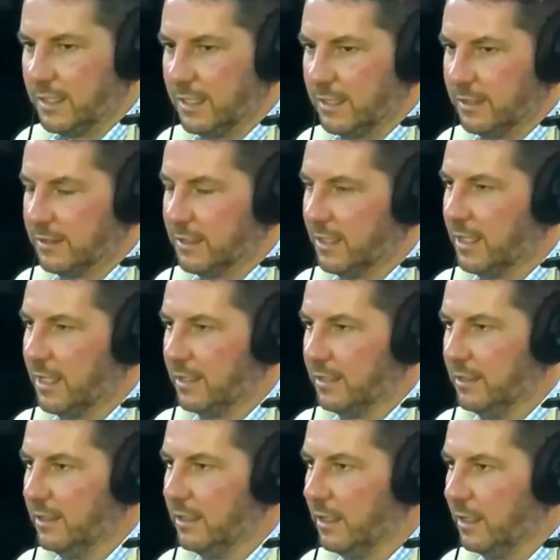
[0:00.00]
and I was like,
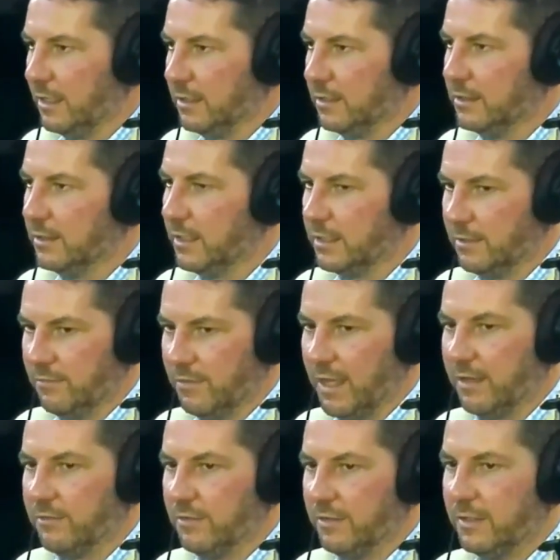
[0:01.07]
all right, get to
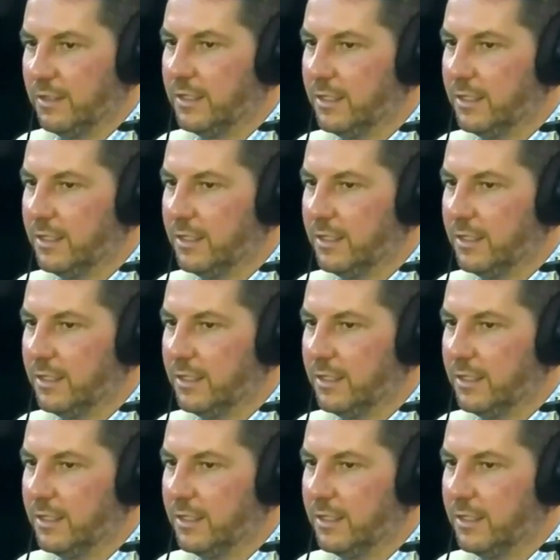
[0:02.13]
5.